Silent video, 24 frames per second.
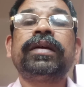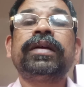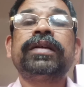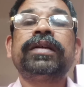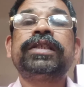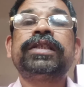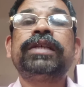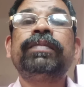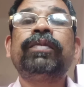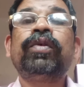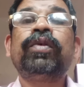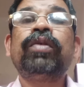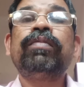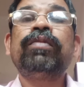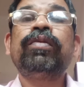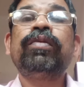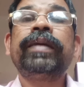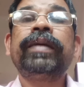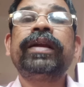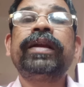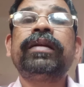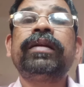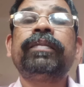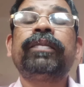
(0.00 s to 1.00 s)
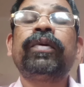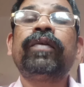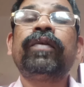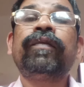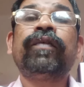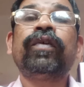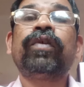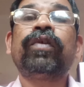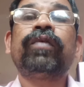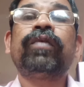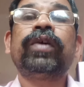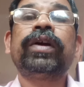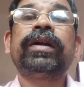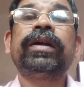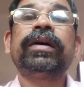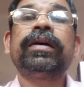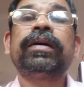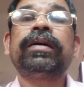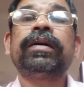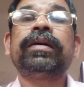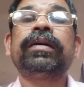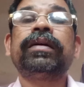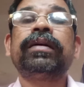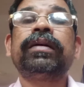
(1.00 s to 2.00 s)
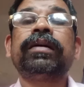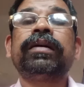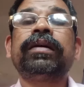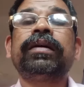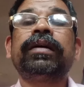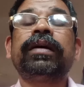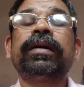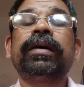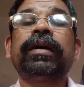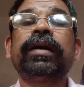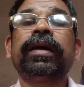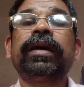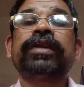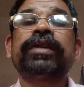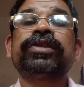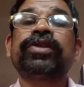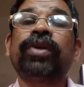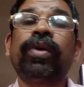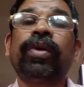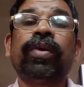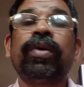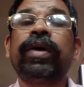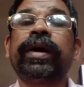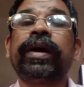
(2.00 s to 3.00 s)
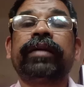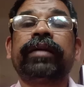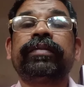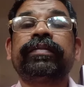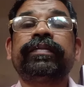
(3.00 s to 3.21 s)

Chipko movement put forward a slogan: